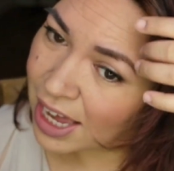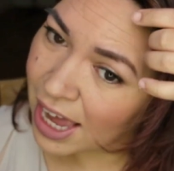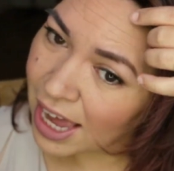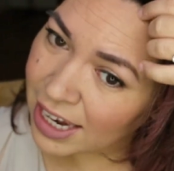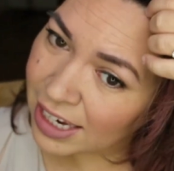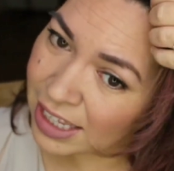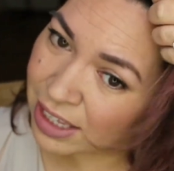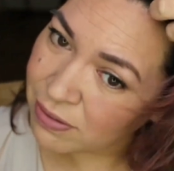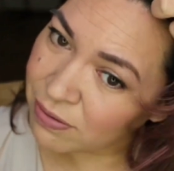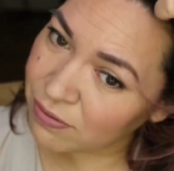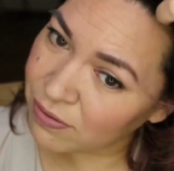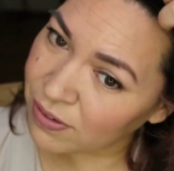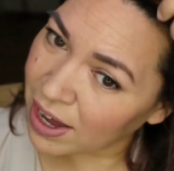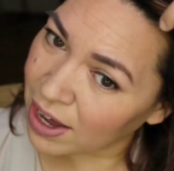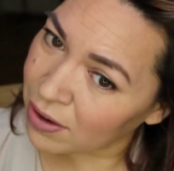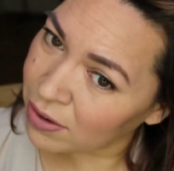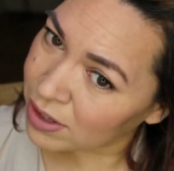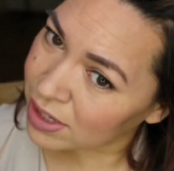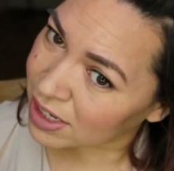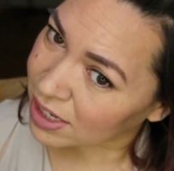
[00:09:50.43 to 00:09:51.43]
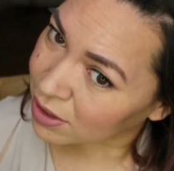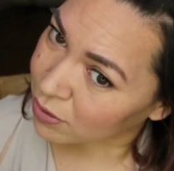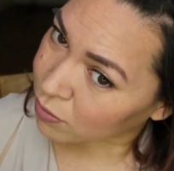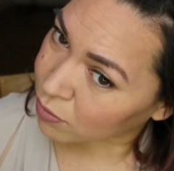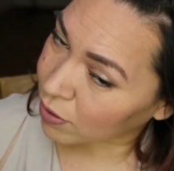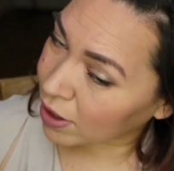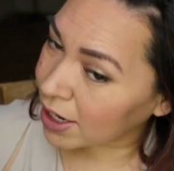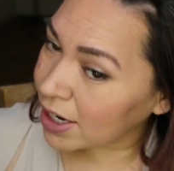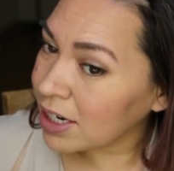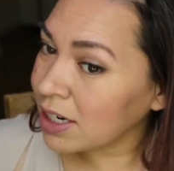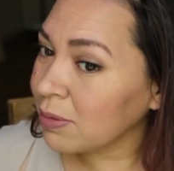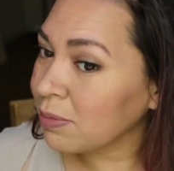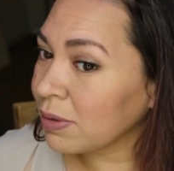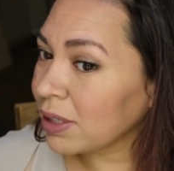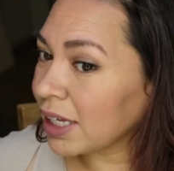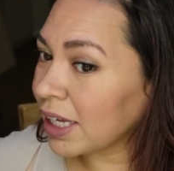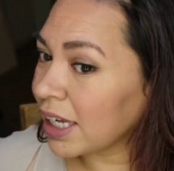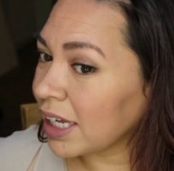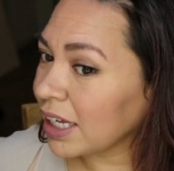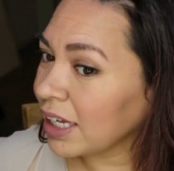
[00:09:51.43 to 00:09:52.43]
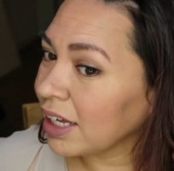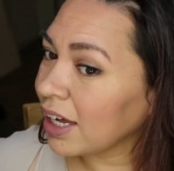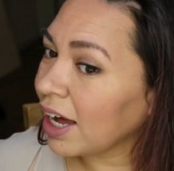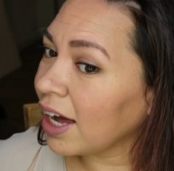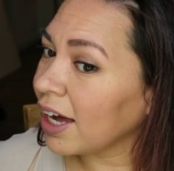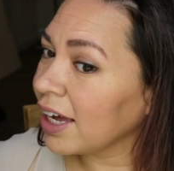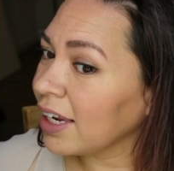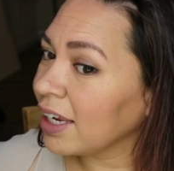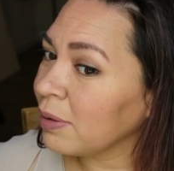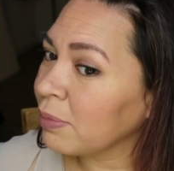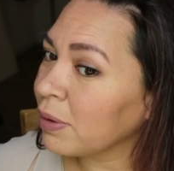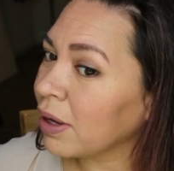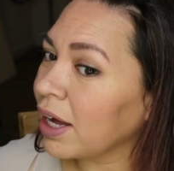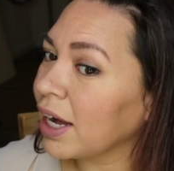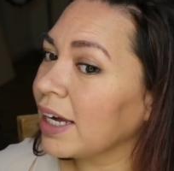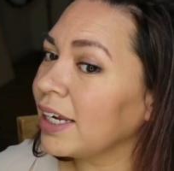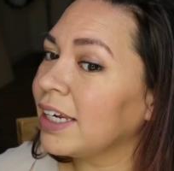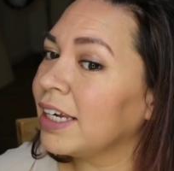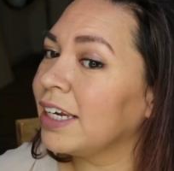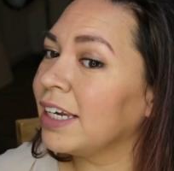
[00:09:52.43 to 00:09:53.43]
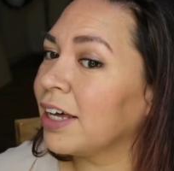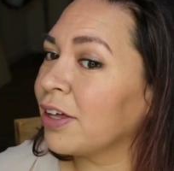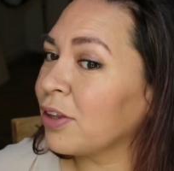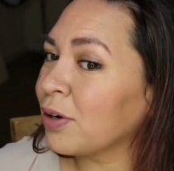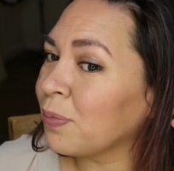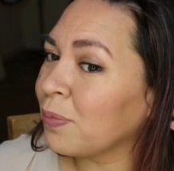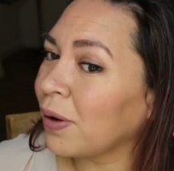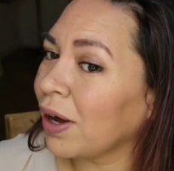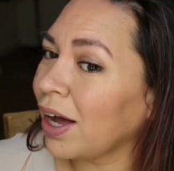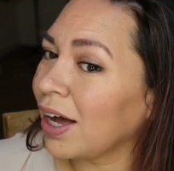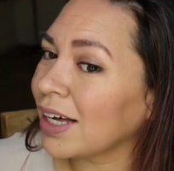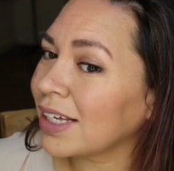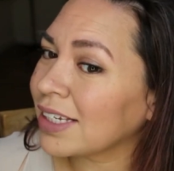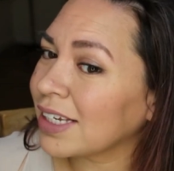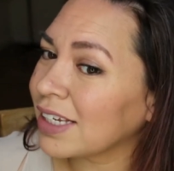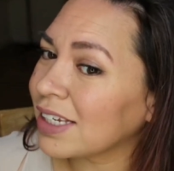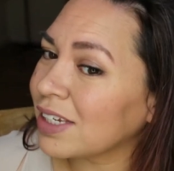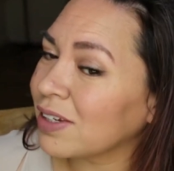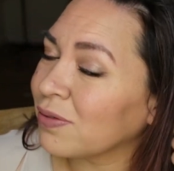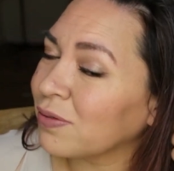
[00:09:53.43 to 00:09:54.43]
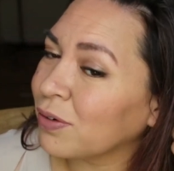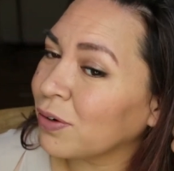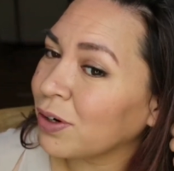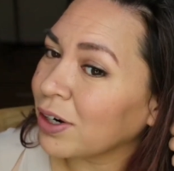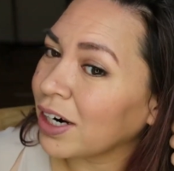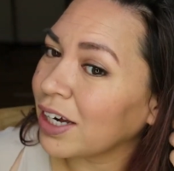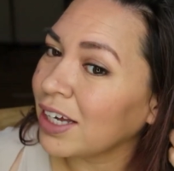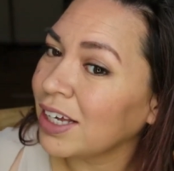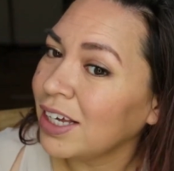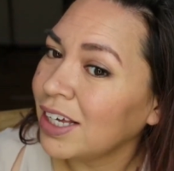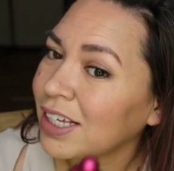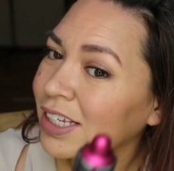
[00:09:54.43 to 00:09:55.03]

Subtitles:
And he found it randomly hiding behind another box at Sephora.